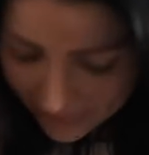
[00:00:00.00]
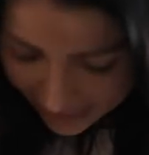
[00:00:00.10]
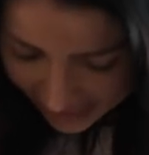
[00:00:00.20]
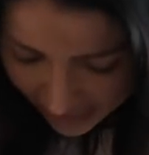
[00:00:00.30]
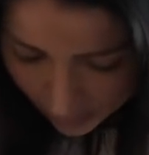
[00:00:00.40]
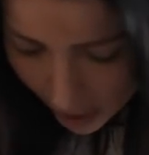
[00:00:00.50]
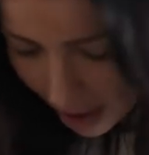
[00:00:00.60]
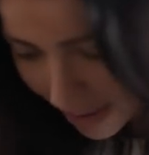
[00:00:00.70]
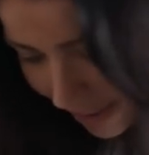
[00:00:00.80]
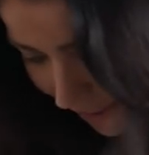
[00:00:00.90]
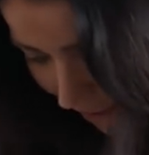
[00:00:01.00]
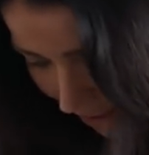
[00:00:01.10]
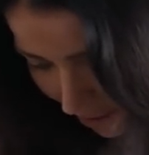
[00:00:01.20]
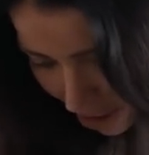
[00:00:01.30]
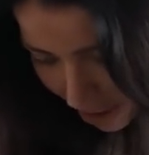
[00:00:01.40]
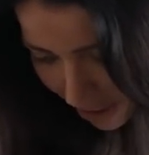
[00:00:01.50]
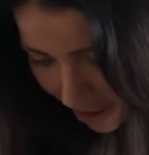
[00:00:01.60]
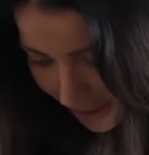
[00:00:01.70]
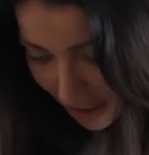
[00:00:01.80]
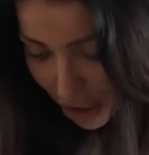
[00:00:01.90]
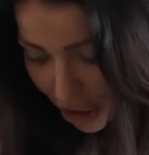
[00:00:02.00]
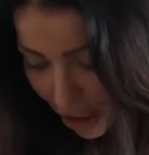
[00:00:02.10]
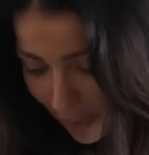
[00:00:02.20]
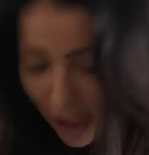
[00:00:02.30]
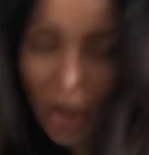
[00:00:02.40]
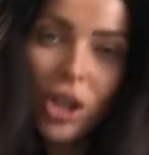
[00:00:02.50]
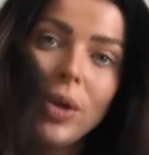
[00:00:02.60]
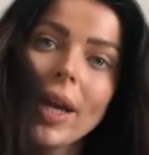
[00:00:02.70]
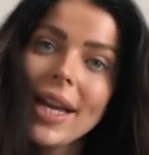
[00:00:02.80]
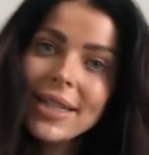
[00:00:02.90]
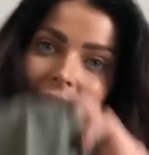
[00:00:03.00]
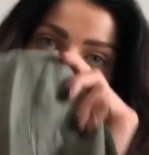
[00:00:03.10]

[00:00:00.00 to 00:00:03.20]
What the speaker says: This was 32 and I got a UK